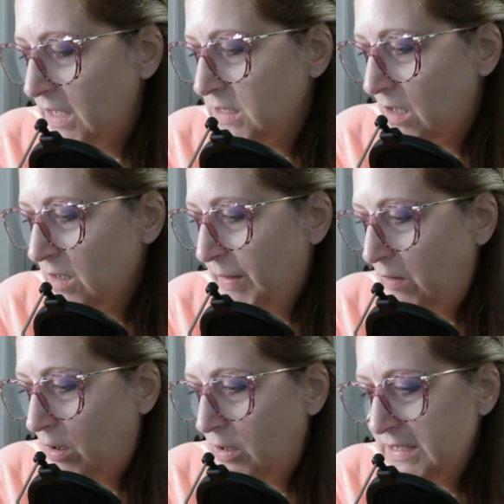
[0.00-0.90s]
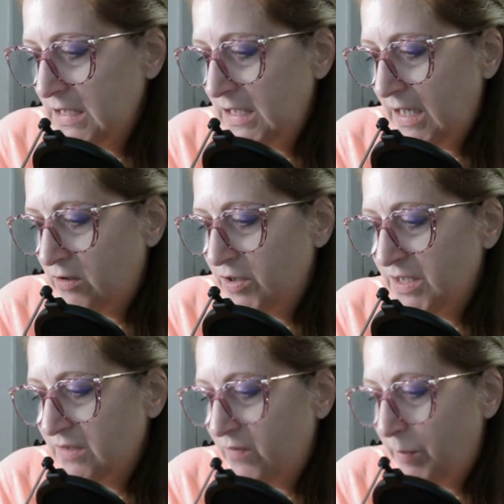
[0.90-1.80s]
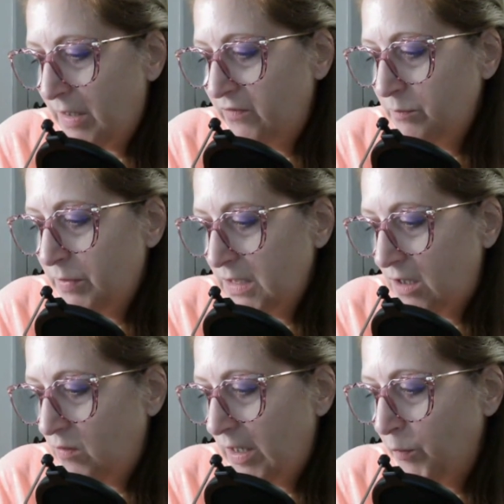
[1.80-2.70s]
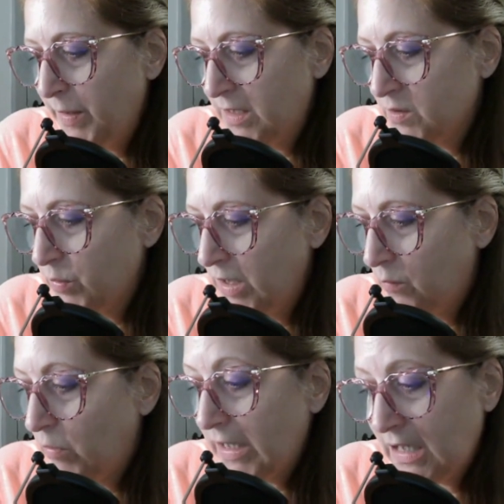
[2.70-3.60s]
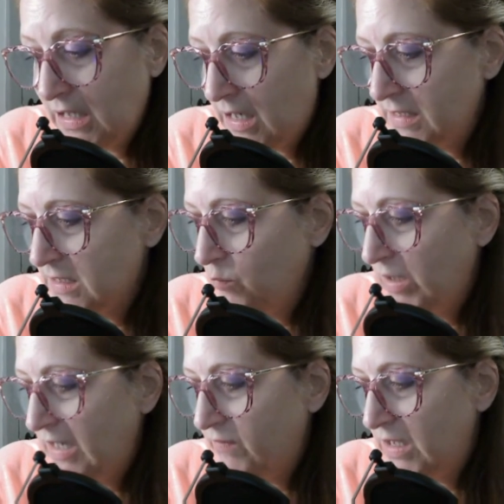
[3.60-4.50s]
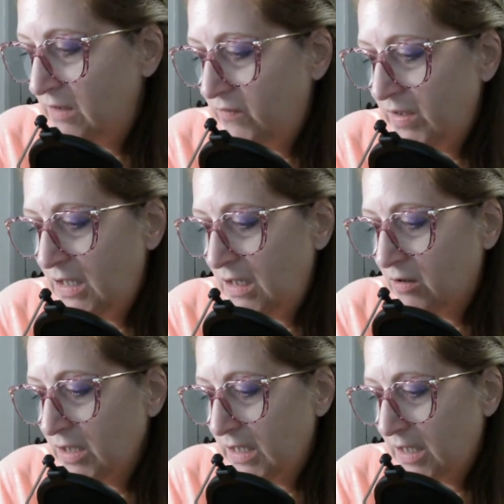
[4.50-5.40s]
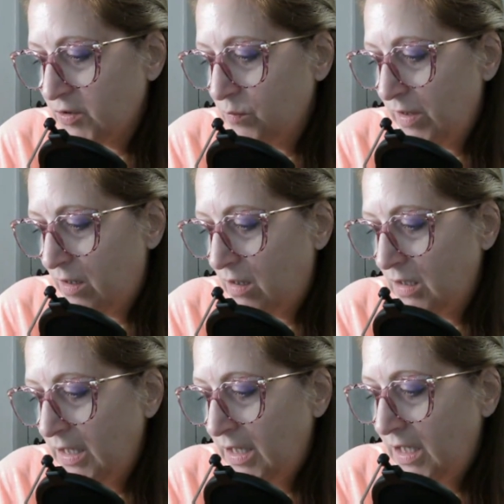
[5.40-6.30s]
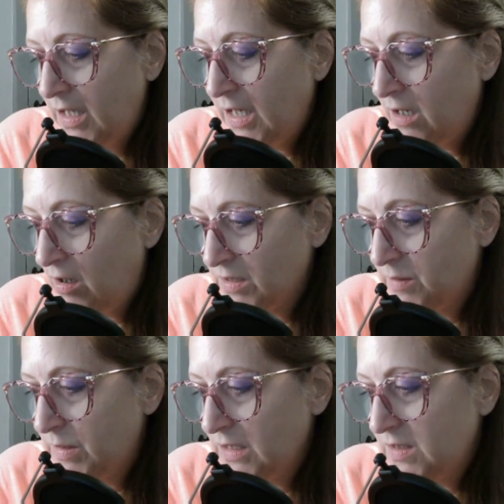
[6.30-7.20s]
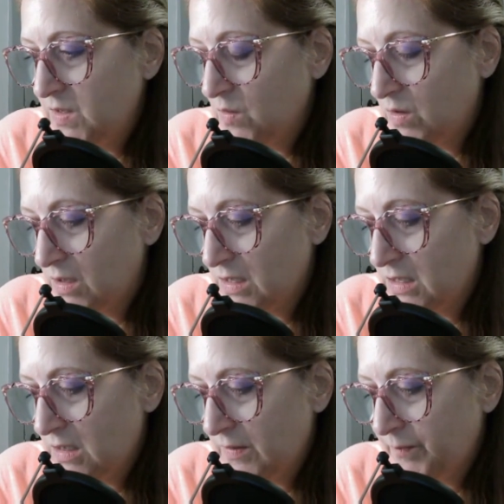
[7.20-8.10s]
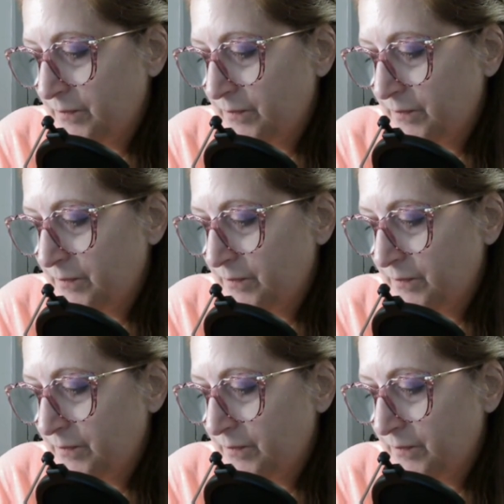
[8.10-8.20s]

It's all about harnessing the energies of above and below, helping us re recognize that we have an infinite interconnection with all and ultimately source.